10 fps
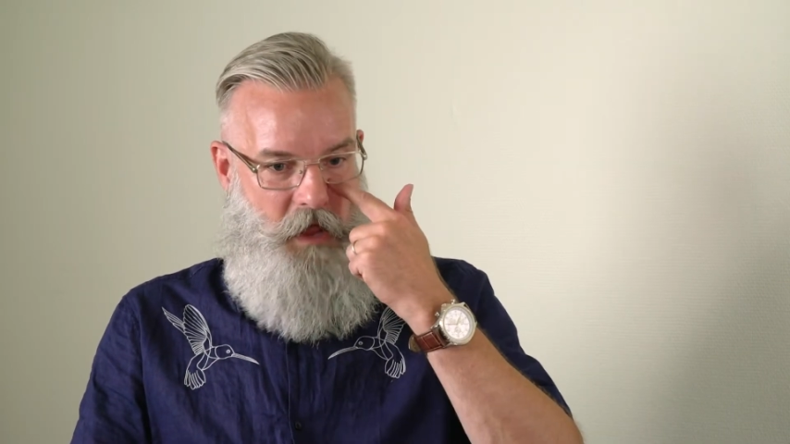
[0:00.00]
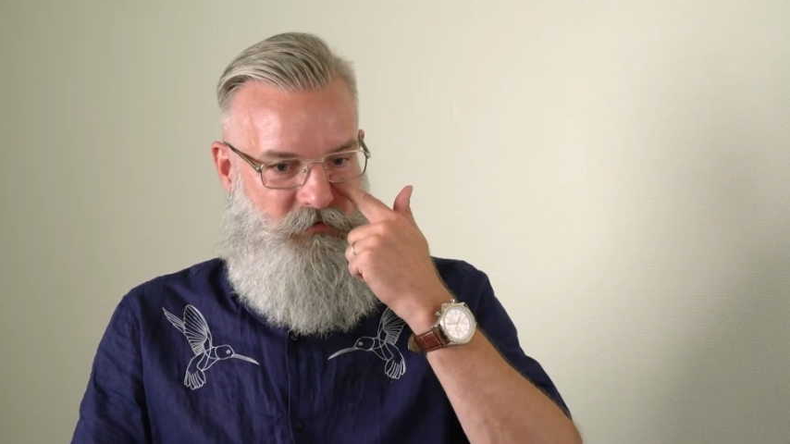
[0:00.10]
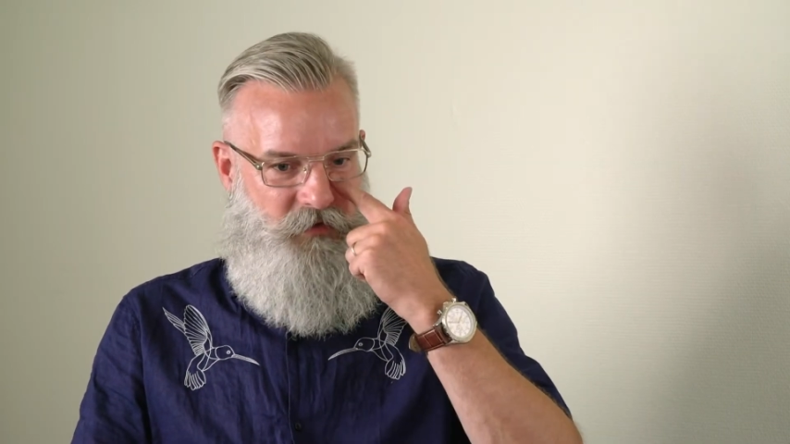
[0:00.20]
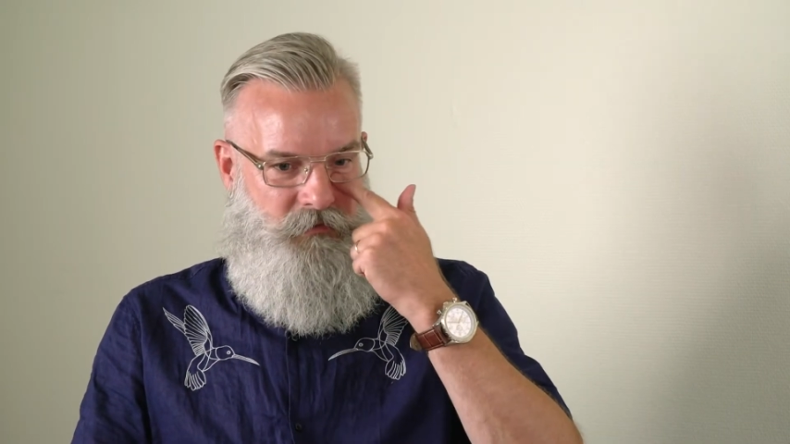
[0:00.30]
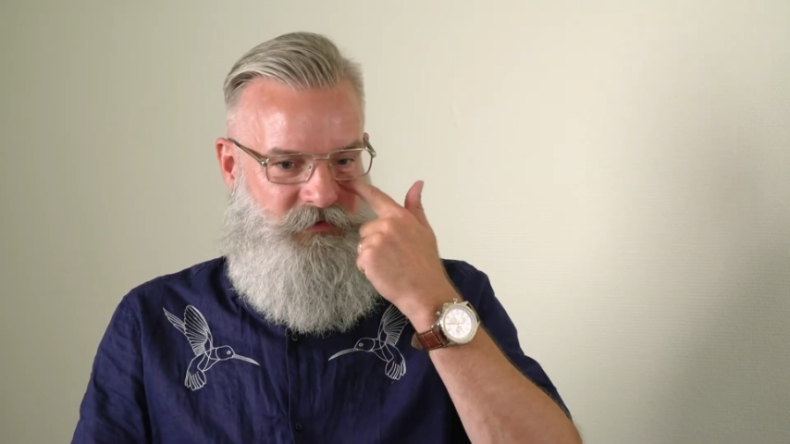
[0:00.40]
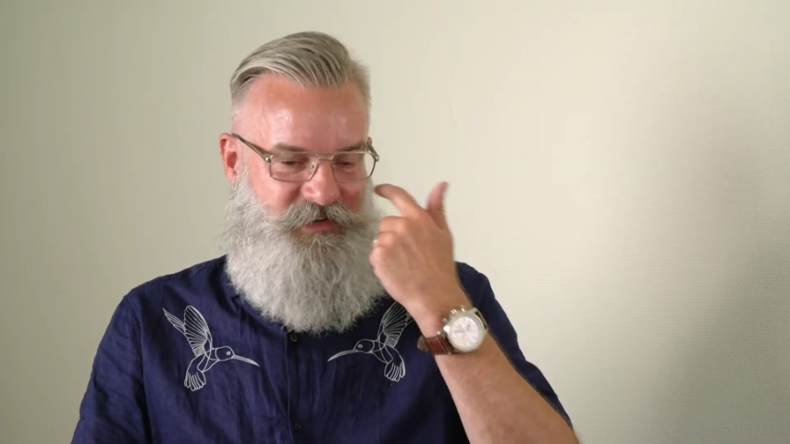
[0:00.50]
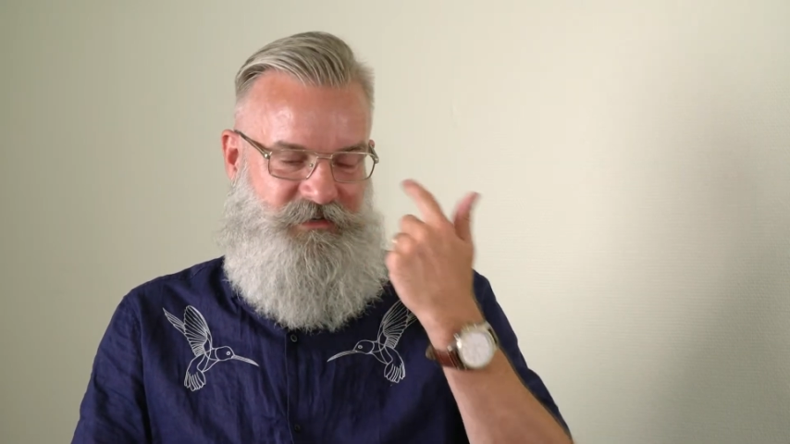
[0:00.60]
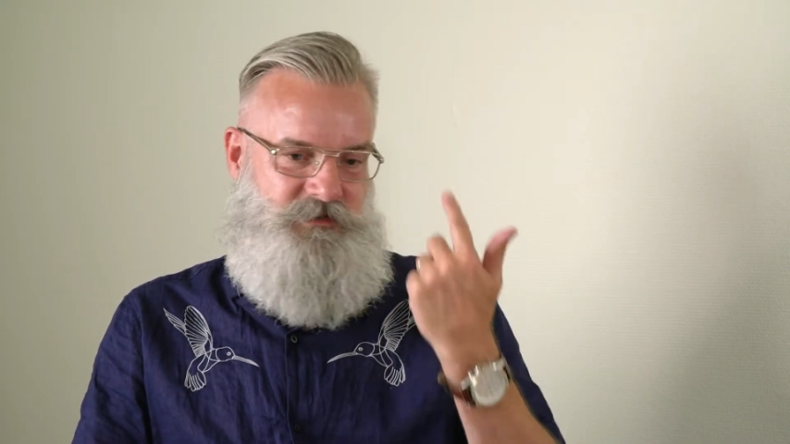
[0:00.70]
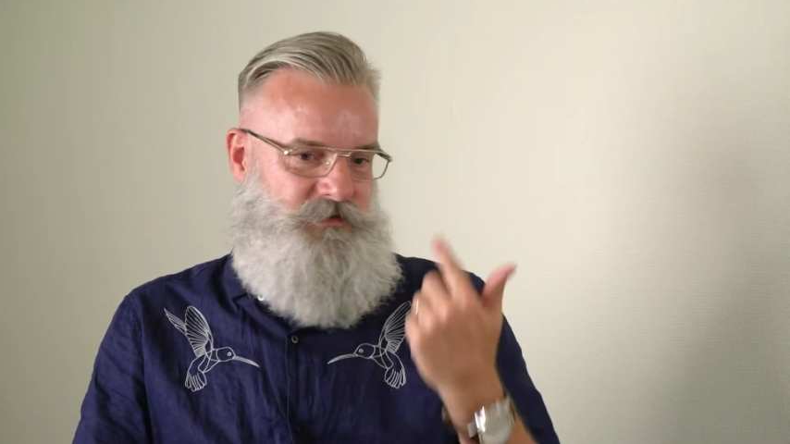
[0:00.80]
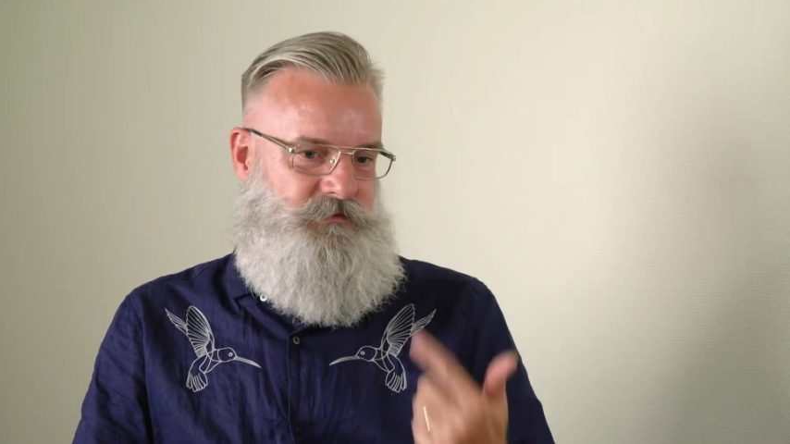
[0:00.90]
so I was
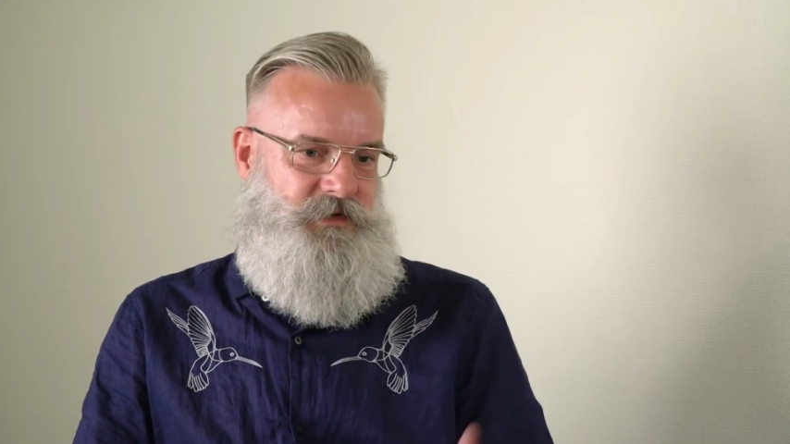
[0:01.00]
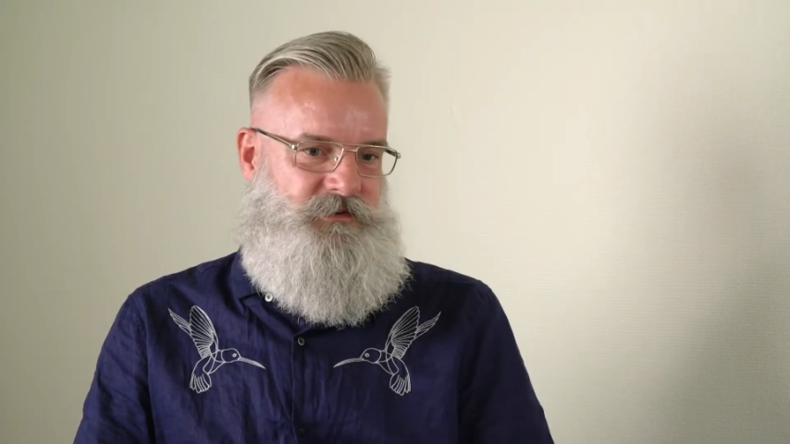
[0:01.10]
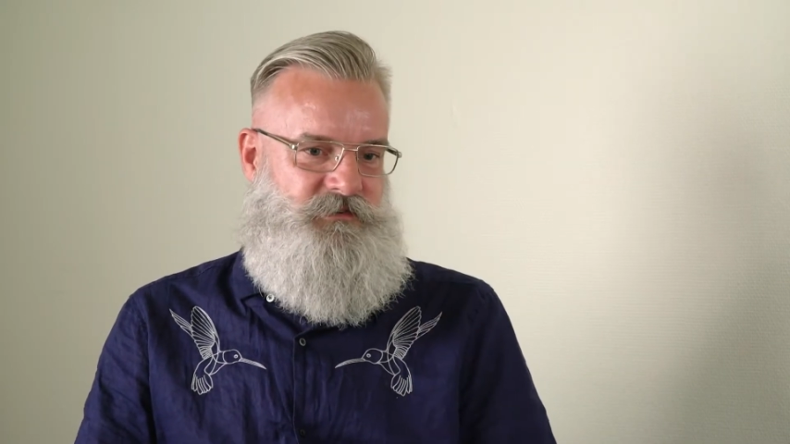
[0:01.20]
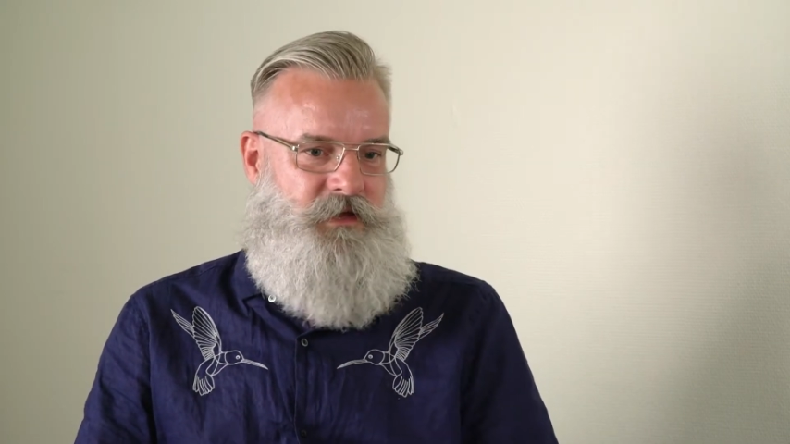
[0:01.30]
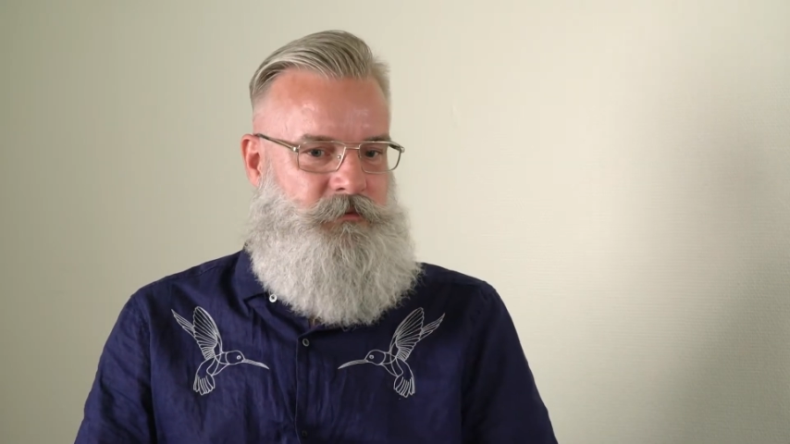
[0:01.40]
actually interested.